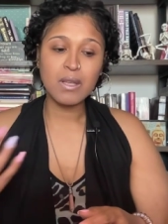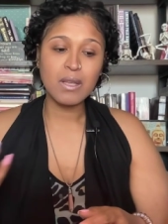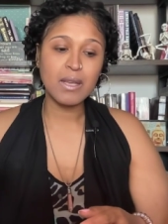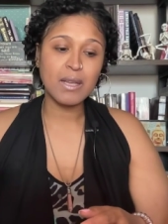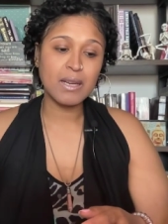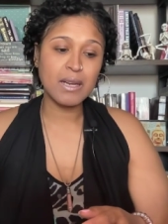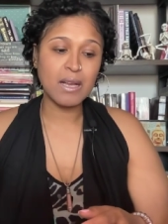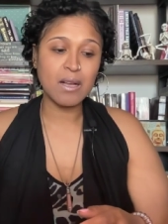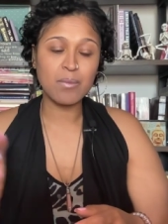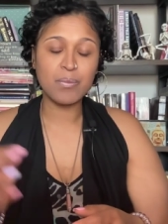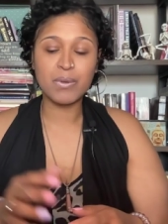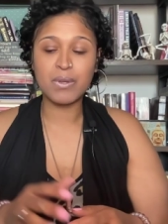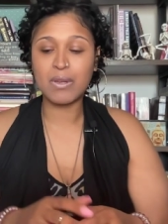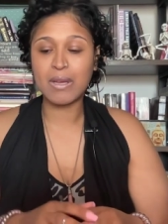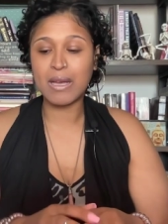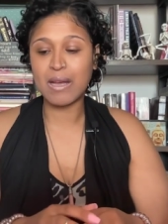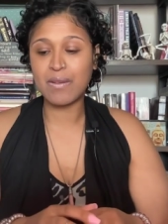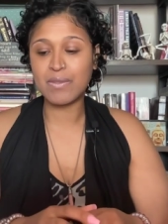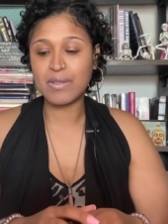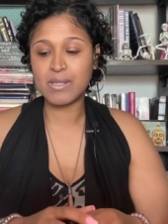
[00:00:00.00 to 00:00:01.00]
and help you
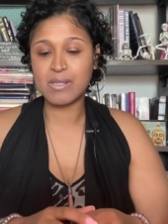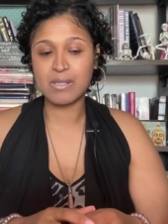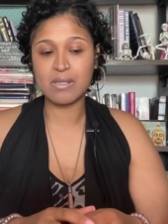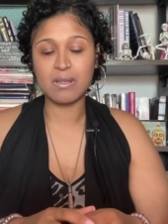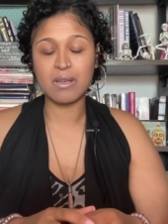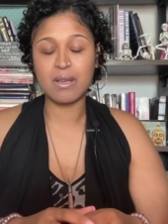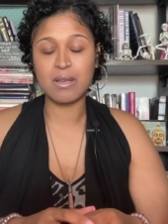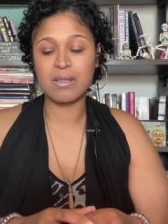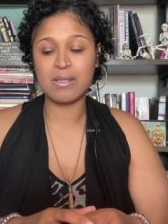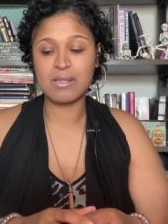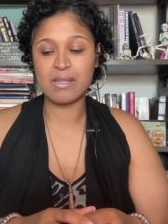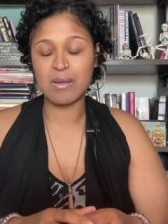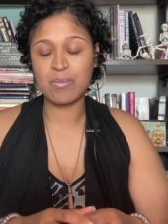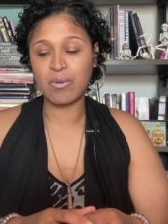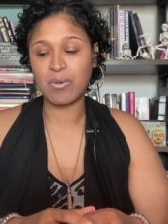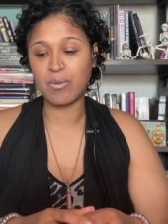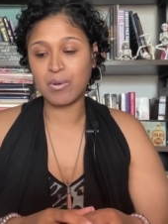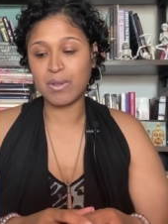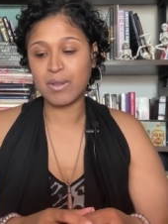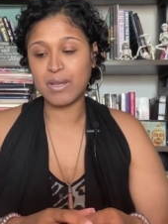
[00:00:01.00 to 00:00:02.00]
have a, st a
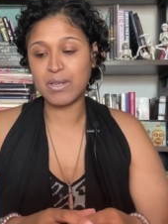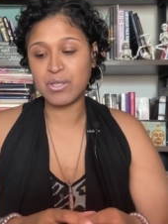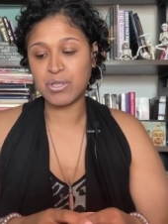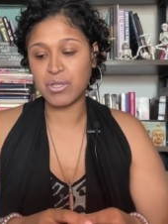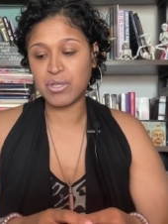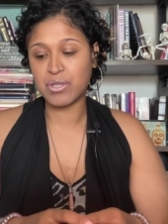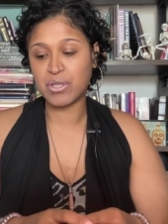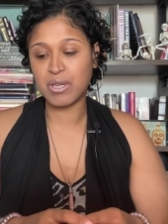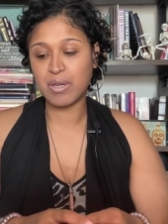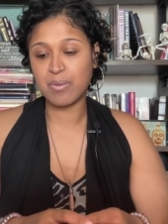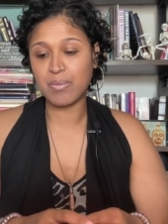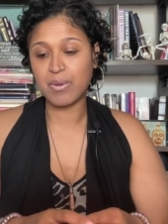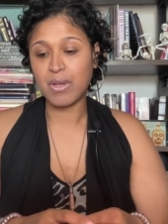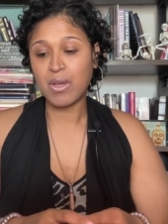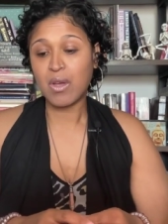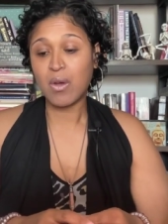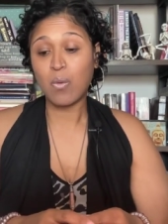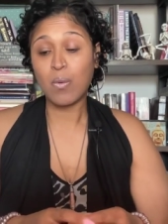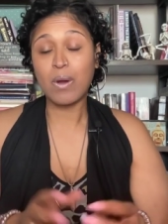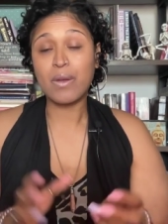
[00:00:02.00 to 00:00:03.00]
stable relationship,
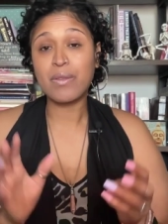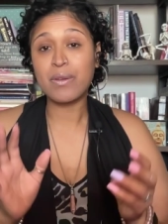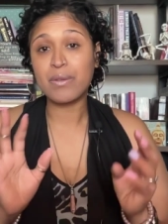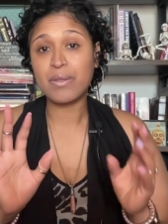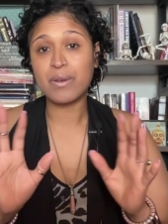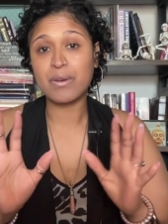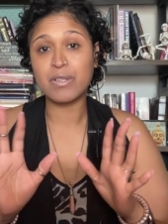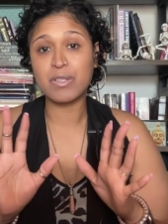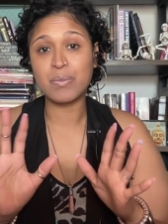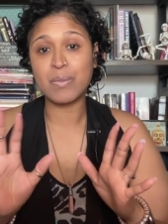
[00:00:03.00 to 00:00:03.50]
whether there's